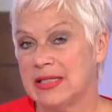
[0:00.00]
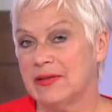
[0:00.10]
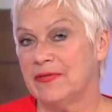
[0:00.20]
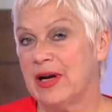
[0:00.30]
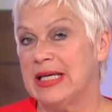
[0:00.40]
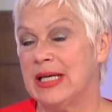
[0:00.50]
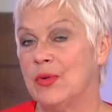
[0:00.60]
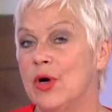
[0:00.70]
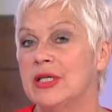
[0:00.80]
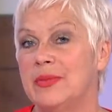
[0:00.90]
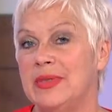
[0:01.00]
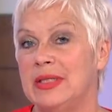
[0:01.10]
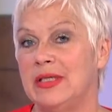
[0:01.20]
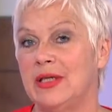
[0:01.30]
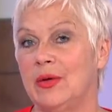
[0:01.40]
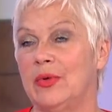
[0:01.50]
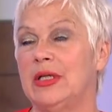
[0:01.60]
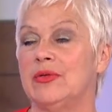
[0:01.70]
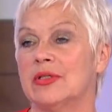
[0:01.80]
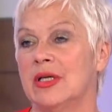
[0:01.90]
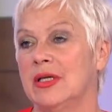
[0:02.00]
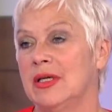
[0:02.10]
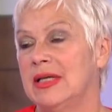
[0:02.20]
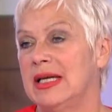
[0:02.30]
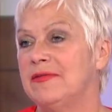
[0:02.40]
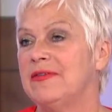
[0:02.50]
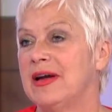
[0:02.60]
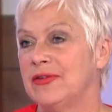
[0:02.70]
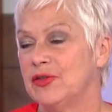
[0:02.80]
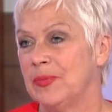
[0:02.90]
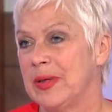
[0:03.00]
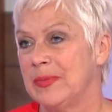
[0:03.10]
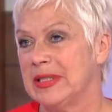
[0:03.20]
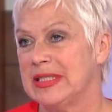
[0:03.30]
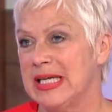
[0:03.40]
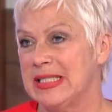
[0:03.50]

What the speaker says: is a frightening word. I mean, you know, we lose nearly 500 people a day